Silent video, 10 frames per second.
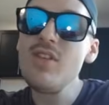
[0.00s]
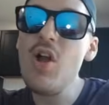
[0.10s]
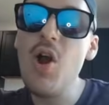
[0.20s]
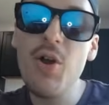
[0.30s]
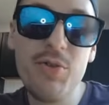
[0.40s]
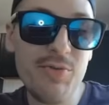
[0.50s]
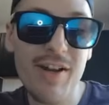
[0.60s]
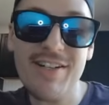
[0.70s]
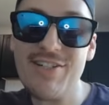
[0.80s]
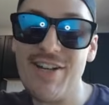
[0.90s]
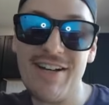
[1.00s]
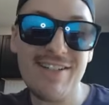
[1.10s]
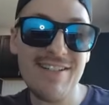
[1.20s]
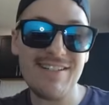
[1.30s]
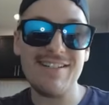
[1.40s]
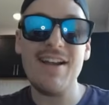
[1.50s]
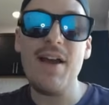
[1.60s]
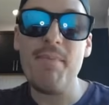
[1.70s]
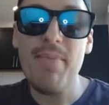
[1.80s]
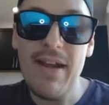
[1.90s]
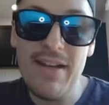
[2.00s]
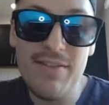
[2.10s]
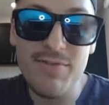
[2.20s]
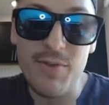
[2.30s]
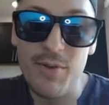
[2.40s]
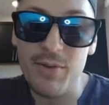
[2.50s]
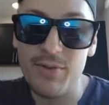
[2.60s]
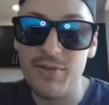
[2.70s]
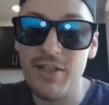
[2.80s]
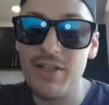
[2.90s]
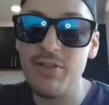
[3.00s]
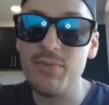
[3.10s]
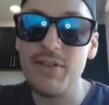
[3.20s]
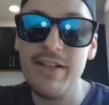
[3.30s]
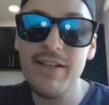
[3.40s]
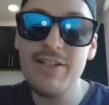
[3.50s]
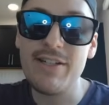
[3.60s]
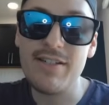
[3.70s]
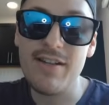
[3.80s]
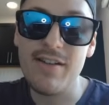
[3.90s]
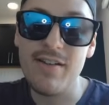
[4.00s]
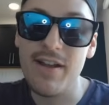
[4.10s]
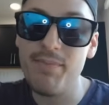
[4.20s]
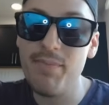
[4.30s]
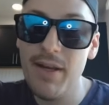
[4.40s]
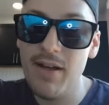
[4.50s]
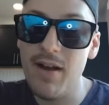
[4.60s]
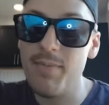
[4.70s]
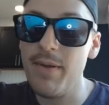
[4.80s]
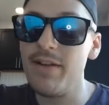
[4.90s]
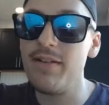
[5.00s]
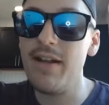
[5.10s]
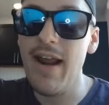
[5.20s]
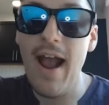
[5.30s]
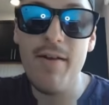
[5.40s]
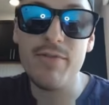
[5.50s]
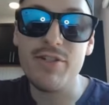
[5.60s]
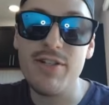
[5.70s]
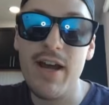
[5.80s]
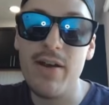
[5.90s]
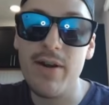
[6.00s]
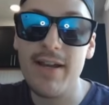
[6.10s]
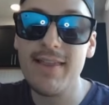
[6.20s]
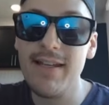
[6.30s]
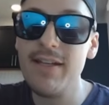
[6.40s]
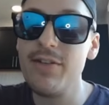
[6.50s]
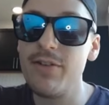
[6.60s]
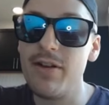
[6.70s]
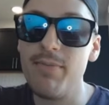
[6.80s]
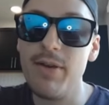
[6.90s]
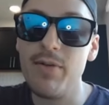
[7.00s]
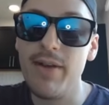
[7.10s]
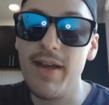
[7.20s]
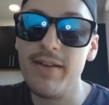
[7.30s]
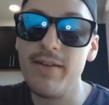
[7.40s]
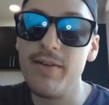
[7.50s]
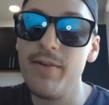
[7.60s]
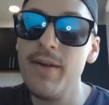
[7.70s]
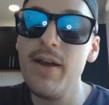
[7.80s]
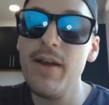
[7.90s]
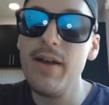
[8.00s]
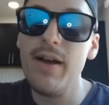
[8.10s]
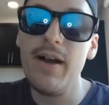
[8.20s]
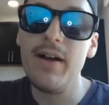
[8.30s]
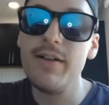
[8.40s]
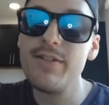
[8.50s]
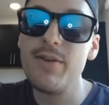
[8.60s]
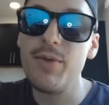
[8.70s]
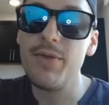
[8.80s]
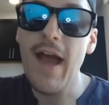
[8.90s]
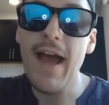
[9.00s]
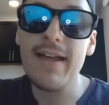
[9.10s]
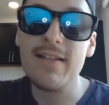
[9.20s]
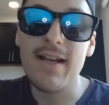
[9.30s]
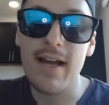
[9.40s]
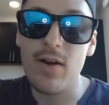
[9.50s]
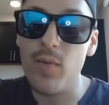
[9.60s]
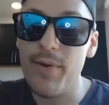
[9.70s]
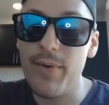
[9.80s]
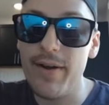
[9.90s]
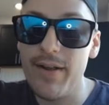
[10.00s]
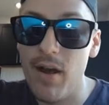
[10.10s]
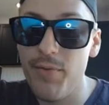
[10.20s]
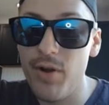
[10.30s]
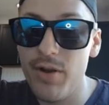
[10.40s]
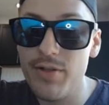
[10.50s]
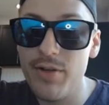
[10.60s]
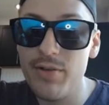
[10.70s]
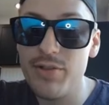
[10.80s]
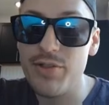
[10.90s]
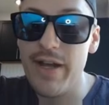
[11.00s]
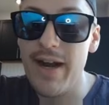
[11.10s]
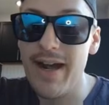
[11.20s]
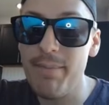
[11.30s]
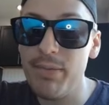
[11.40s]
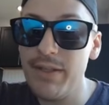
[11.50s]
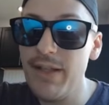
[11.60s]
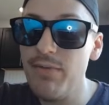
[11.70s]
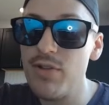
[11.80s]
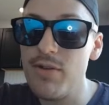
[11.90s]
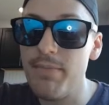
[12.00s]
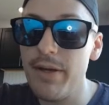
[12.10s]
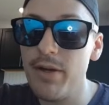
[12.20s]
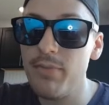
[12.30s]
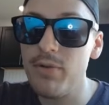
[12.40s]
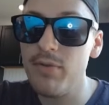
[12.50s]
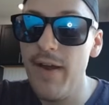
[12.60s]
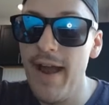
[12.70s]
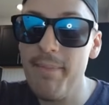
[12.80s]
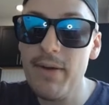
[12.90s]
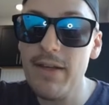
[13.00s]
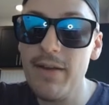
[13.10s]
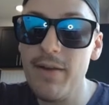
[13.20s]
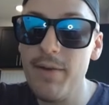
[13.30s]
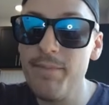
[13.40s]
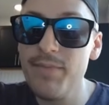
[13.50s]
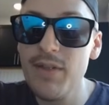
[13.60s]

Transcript: heart-wrenching, just painful accumulations here and pick up and average down, I think you're going to be okay here. So that is kind of what I wanted to cover on Doge, that I believe there's a bigger move happening here,